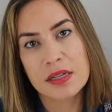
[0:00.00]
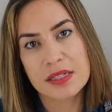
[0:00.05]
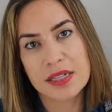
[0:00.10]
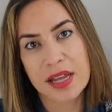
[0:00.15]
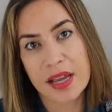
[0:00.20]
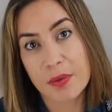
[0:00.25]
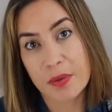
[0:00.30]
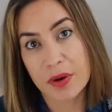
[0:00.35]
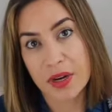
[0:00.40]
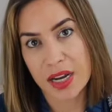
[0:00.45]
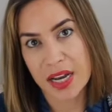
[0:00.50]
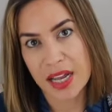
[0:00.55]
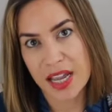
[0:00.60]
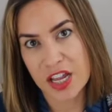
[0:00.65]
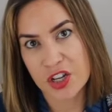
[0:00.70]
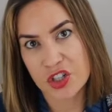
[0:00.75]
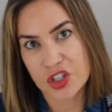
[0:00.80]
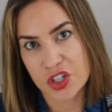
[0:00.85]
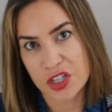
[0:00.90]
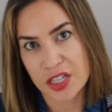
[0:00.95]
Today we're getting
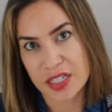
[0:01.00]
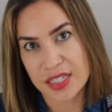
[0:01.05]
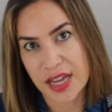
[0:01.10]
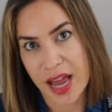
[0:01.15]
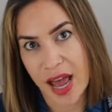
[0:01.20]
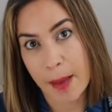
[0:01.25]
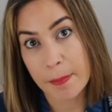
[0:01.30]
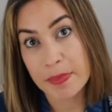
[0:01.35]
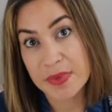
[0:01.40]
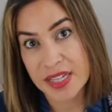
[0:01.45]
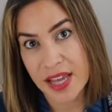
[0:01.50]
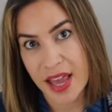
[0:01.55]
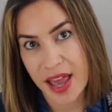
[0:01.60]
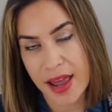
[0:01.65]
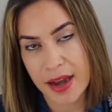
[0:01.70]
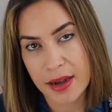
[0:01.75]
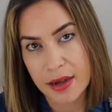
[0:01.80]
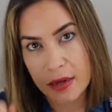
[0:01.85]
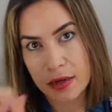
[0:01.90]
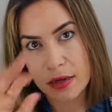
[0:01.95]
into the top
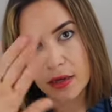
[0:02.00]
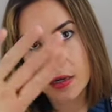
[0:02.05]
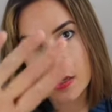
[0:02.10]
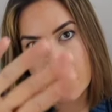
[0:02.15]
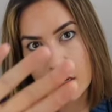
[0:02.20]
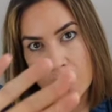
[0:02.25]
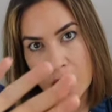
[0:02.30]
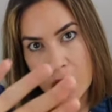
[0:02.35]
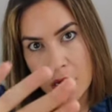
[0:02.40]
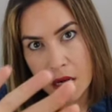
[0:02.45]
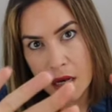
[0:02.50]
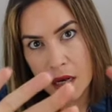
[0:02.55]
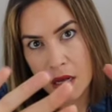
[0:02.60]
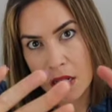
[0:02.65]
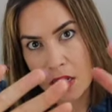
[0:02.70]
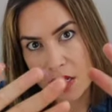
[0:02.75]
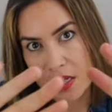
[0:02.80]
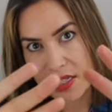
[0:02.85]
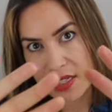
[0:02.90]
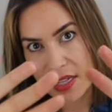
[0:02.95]
10
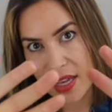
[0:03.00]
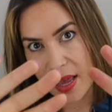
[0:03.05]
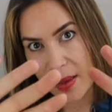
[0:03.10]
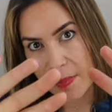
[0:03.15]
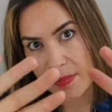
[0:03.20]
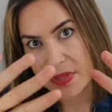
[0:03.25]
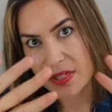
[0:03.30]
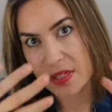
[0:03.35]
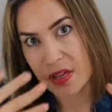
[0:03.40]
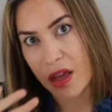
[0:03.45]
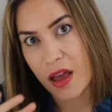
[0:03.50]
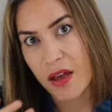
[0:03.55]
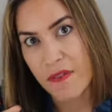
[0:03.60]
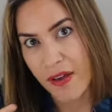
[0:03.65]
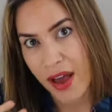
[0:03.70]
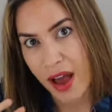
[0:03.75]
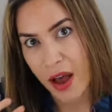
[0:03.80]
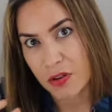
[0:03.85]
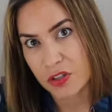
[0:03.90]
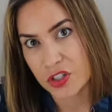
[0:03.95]
tips of
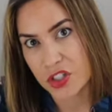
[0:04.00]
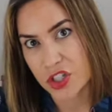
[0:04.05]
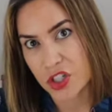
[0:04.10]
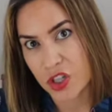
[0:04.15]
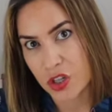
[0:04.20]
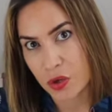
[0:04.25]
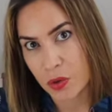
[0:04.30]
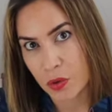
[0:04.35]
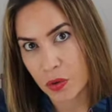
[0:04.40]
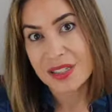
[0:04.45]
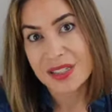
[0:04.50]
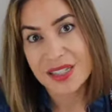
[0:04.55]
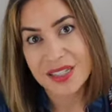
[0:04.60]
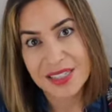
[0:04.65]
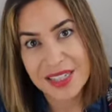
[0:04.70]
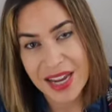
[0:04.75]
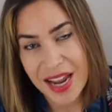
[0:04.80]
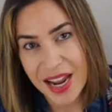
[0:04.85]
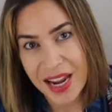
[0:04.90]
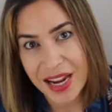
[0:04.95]
how to
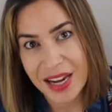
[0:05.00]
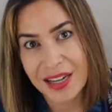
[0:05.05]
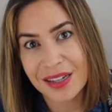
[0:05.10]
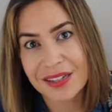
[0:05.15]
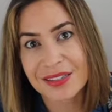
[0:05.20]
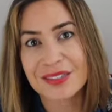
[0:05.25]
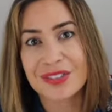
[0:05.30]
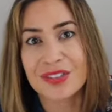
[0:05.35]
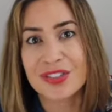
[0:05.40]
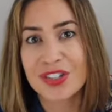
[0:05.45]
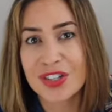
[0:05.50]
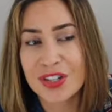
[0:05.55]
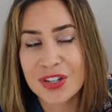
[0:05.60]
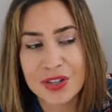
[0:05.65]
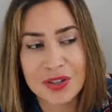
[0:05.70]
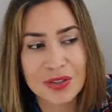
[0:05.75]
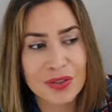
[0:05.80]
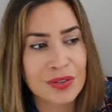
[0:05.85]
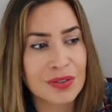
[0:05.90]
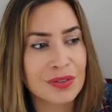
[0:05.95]
sustain,
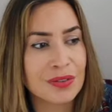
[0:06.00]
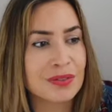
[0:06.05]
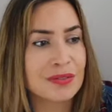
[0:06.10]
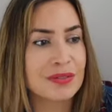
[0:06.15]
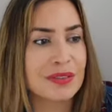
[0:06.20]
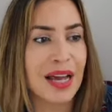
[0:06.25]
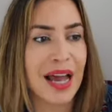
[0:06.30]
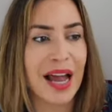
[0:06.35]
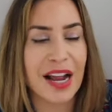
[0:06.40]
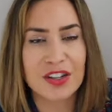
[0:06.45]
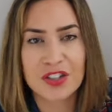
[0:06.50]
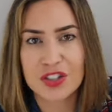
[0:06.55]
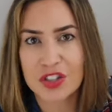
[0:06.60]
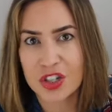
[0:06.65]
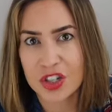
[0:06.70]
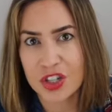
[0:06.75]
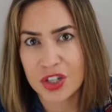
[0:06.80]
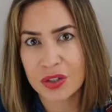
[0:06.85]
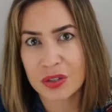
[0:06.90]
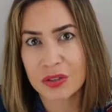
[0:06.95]
do,
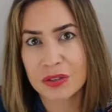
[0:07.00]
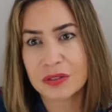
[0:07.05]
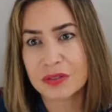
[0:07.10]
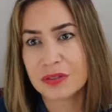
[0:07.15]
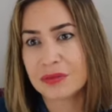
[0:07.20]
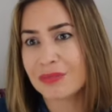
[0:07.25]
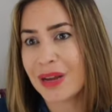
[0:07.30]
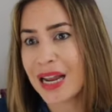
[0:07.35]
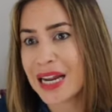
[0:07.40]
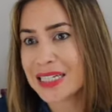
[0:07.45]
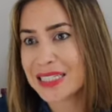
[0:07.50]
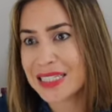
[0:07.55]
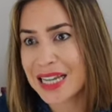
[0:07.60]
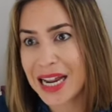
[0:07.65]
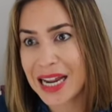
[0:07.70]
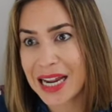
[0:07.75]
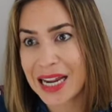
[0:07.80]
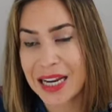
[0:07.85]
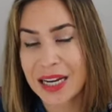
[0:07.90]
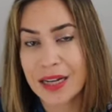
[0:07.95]
execute,
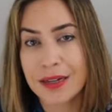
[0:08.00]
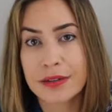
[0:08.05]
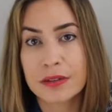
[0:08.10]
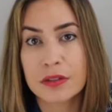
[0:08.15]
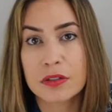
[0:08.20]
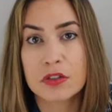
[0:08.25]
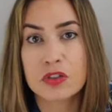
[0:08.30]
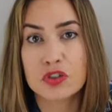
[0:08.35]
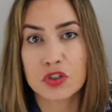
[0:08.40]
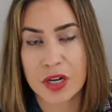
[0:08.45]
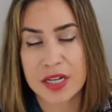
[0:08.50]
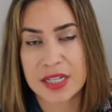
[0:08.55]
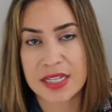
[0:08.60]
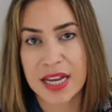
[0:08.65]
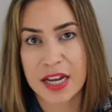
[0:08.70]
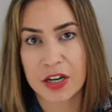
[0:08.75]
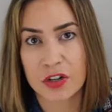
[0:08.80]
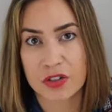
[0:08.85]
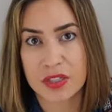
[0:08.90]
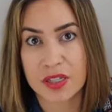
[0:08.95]
maintain
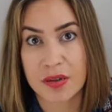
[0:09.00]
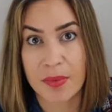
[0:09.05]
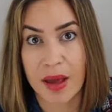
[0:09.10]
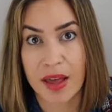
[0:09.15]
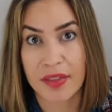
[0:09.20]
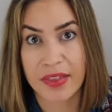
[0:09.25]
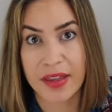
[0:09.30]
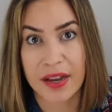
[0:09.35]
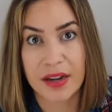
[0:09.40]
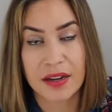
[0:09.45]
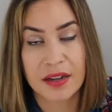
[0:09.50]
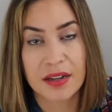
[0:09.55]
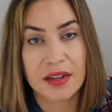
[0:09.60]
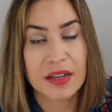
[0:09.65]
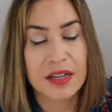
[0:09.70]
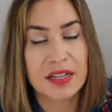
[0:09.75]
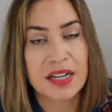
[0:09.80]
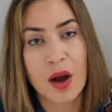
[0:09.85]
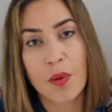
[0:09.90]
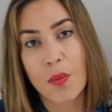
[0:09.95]
Tracy Anderson Method.
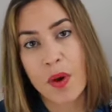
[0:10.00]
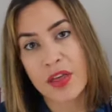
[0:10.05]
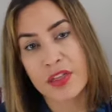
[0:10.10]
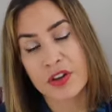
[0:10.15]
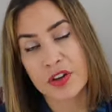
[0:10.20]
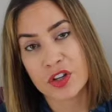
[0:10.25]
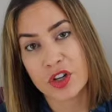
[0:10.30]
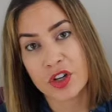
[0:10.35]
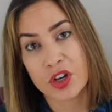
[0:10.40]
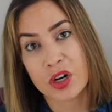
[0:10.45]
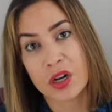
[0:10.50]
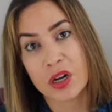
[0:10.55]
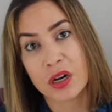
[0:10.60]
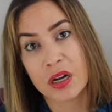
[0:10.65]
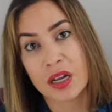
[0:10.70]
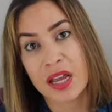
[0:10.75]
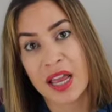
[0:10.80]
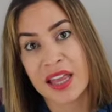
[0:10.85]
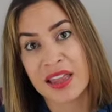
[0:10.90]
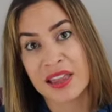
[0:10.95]
Now, whether you're
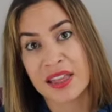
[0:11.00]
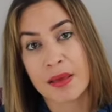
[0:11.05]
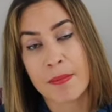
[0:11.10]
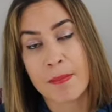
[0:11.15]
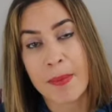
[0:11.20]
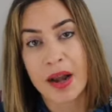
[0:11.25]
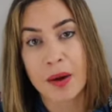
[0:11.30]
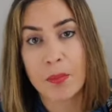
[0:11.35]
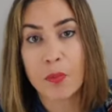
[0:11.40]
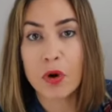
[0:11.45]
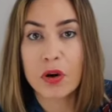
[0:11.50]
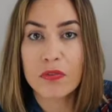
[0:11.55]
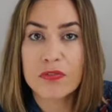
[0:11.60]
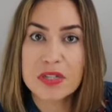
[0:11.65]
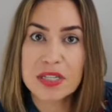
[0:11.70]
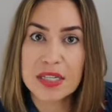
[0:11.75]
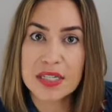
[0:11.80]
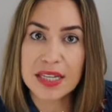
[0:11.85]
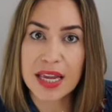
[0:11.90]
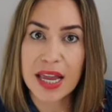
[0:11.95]
in the
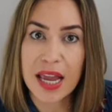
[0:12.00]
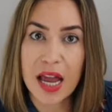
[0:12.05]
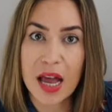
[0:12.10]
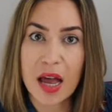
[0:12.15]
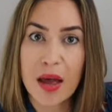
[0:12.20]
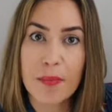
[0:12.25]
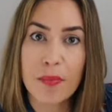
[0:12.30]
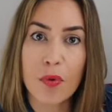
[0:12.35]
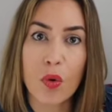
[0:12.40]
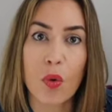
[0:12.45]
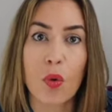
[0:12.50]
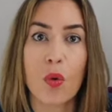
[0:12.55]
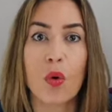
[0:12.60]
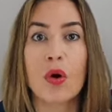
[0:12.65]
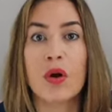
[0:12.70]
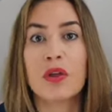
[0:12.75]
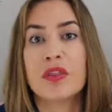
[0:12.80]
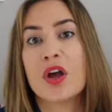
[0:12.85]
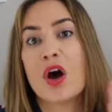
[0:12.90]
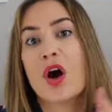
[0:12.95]
Metamorphosis camp
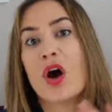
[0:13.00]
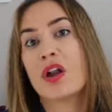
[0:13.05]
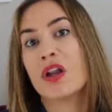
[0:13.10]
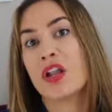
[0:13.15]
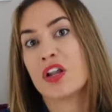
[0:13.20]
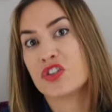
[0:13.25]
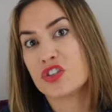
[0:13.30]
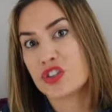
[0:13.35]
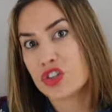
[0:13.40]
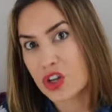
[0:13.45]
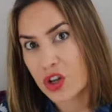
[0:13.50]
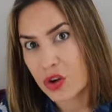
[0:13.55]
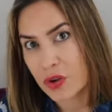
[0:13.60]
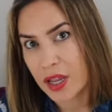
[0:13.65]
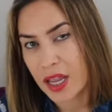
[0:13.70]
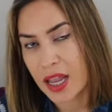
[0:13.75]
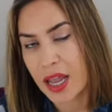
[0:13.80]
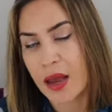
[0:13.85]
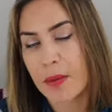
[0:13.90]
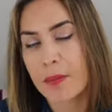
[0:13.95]
or the online studio
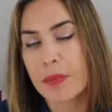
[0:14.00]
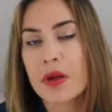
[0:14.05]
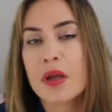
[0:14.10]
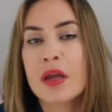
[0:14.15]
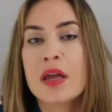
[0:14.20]
camp,